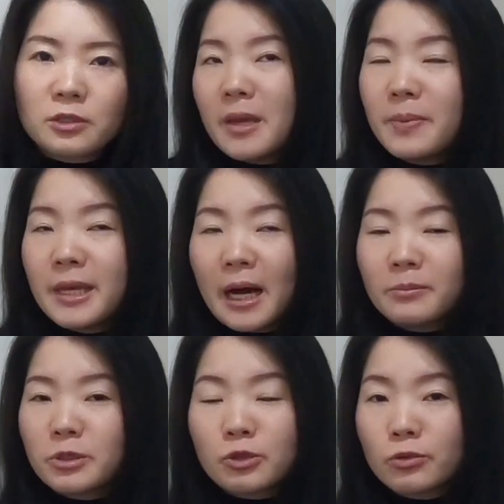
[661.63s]
Maybe
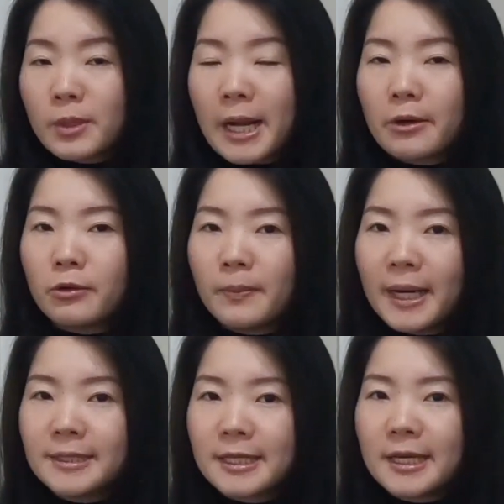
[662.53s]
I'm too
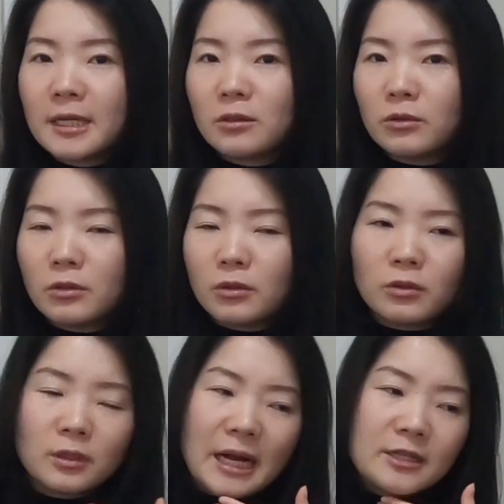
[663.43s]
narrow-minded
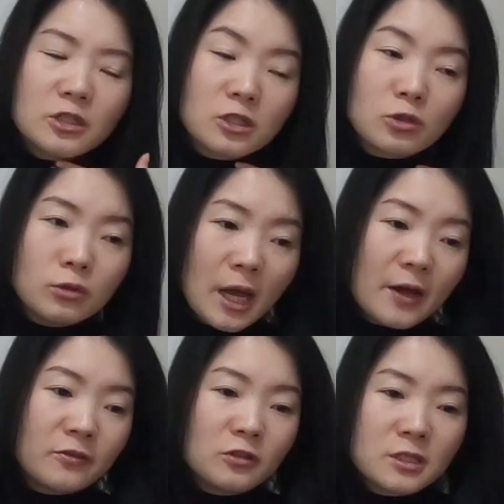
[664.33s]
or I just don't
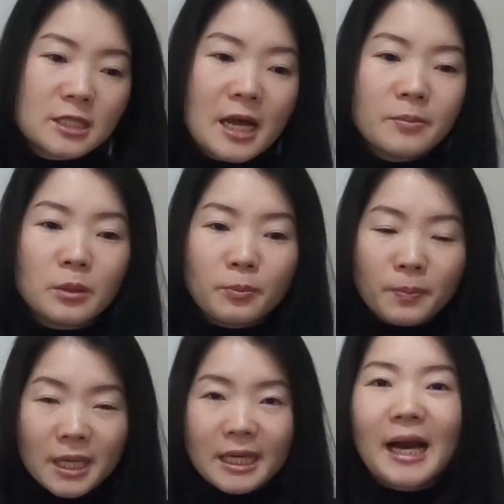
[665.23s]
have those type of
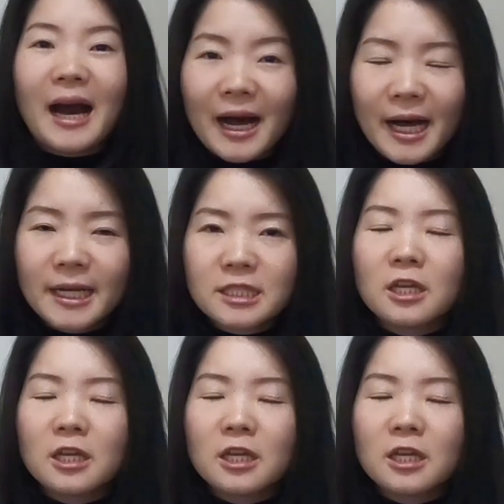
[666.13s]
big heart.